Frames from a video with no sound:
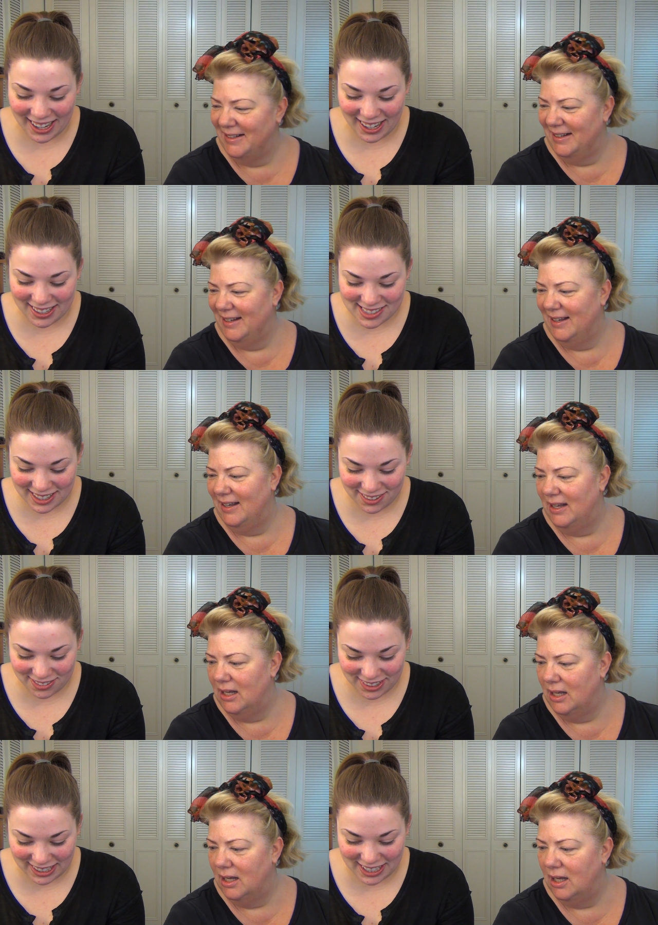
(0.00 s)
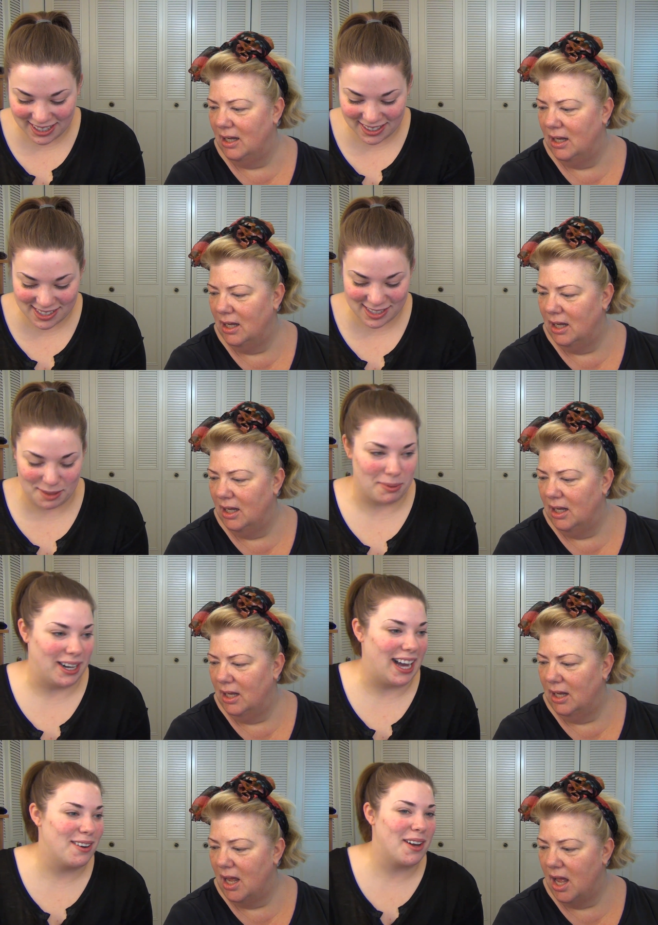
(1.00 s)
Speaker 1: it's like really
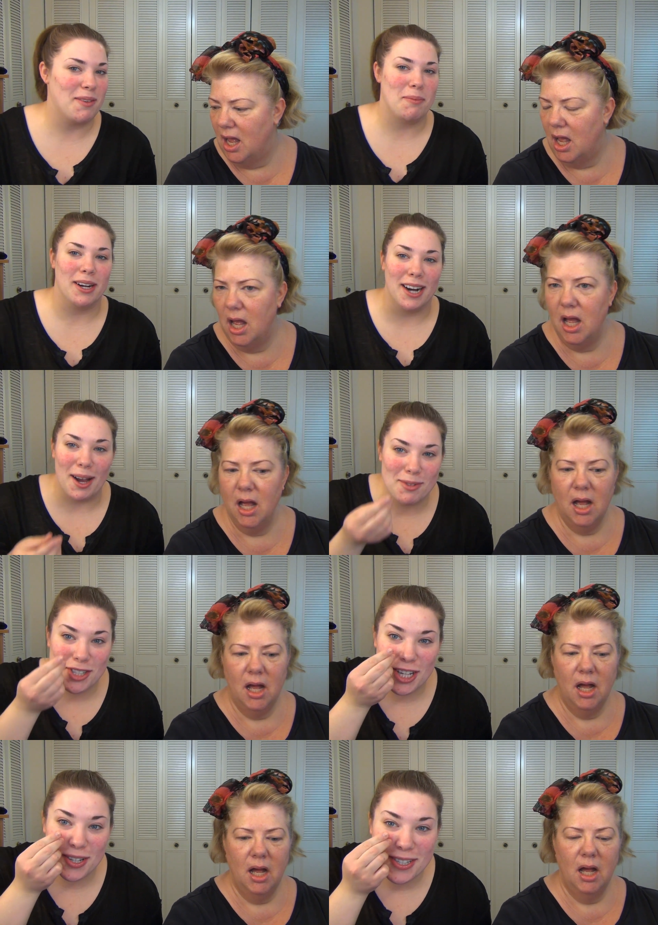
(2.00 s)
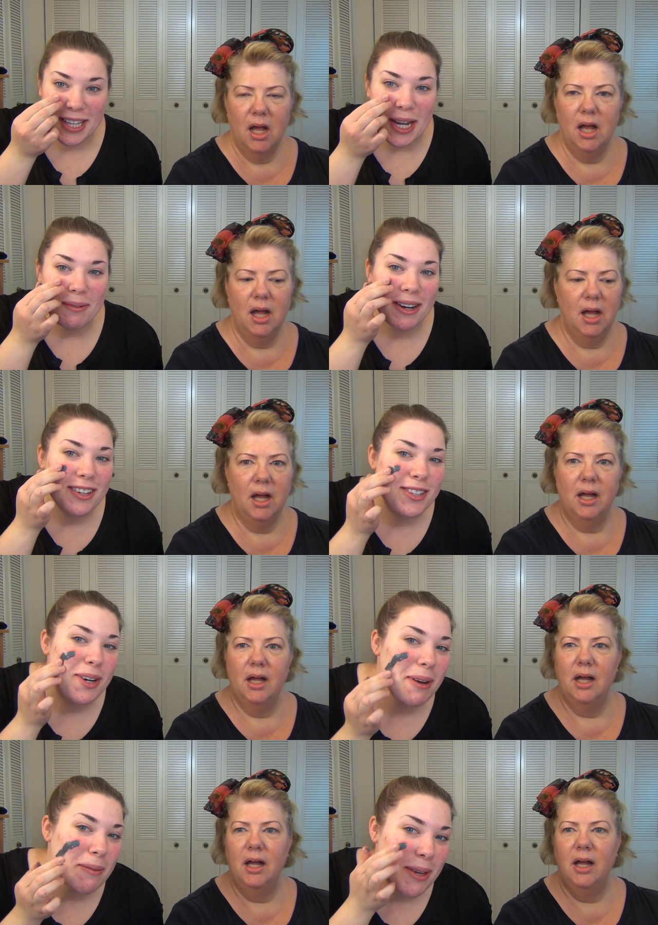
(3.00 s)
slippery. I don't have a mirror. I'm just gonna use the camera.
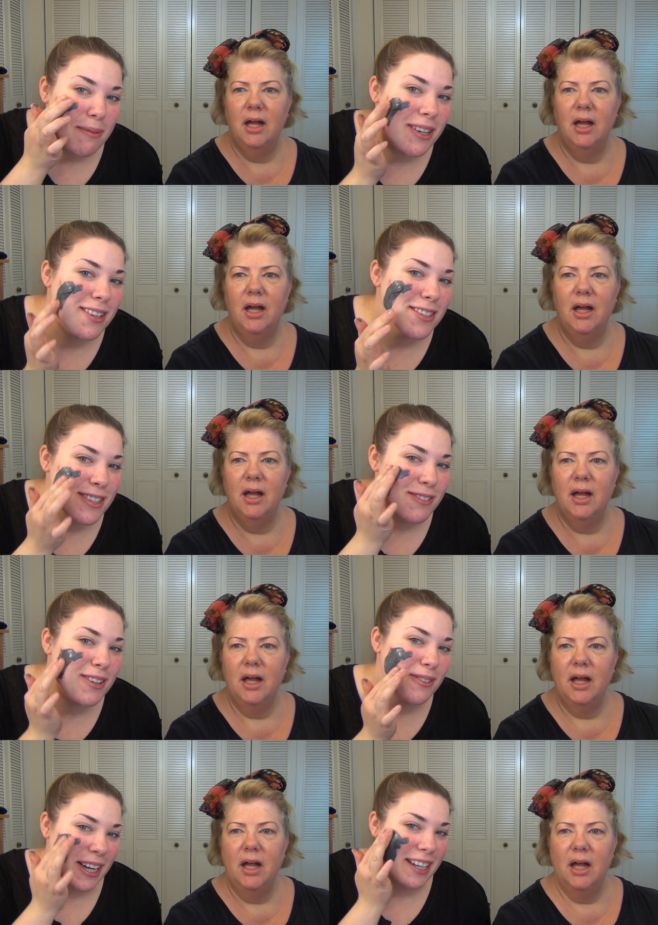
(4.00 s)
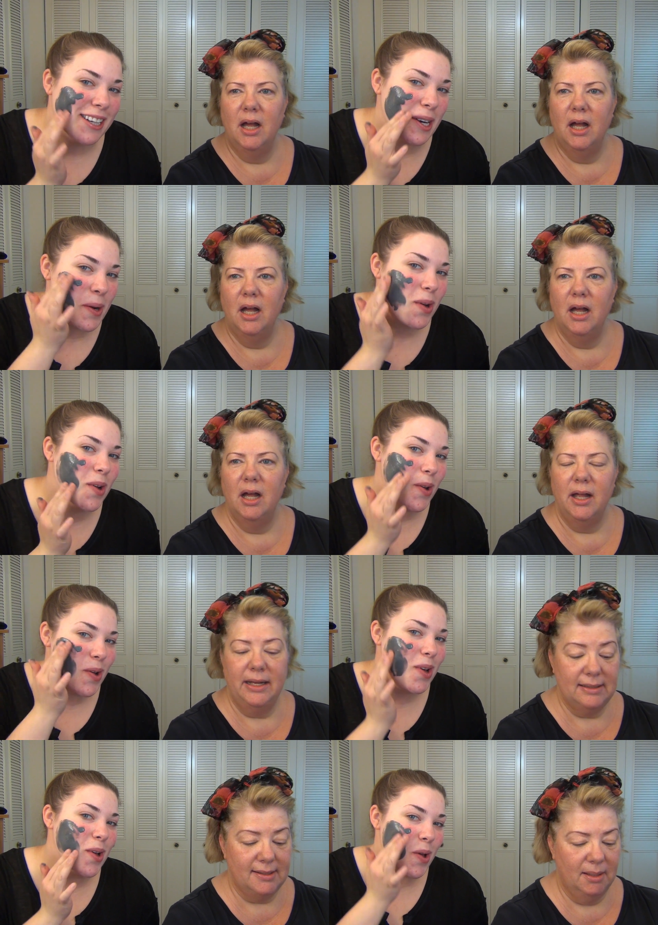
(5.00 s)
Don't mind me, I'm gonna use the viewfinder.
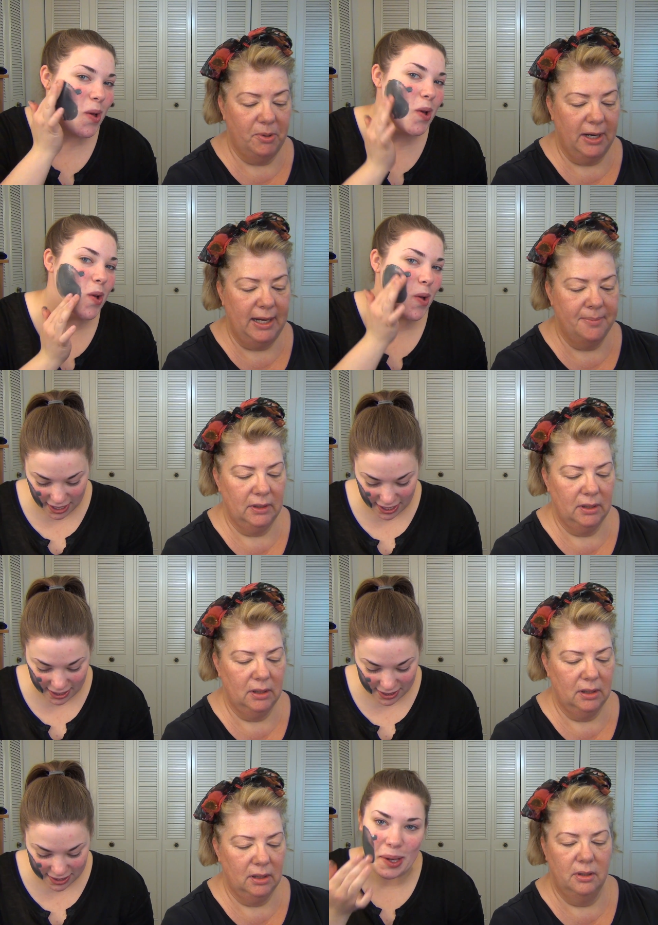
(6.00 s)
Speaker 2: It's slippery? Yeah.